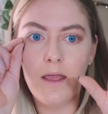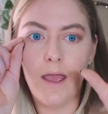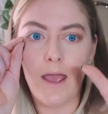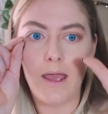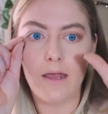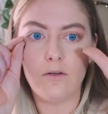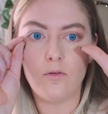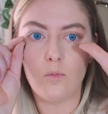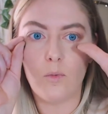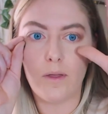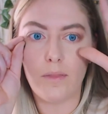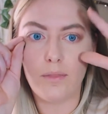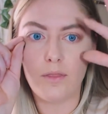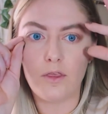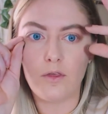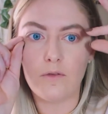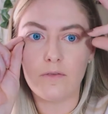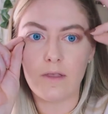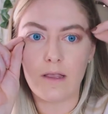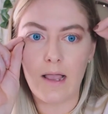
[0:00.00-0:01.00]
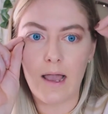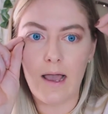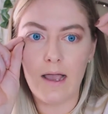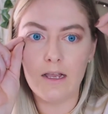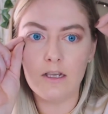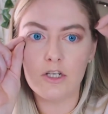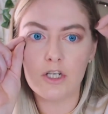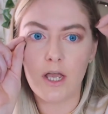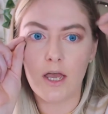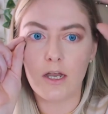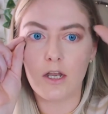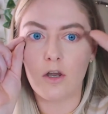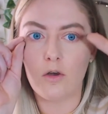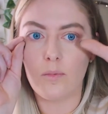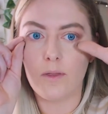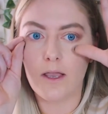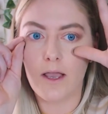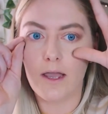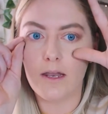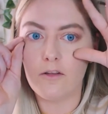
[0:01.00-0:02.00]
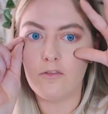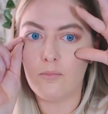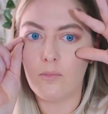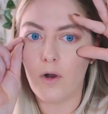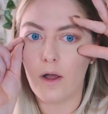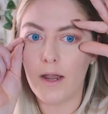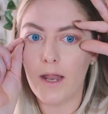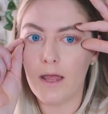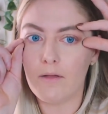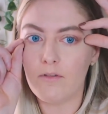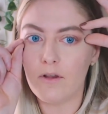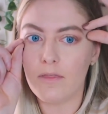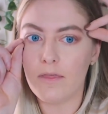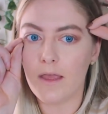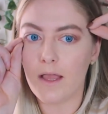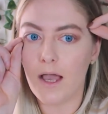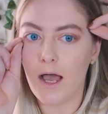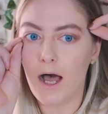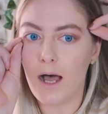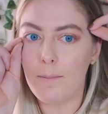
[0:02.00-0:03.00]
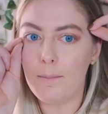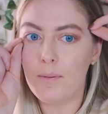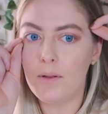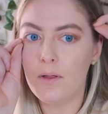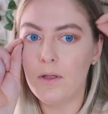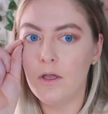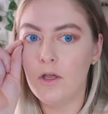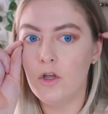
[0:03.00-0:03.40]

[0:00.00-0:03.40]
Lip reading: And with using eyeshadow, we kind of brought everything up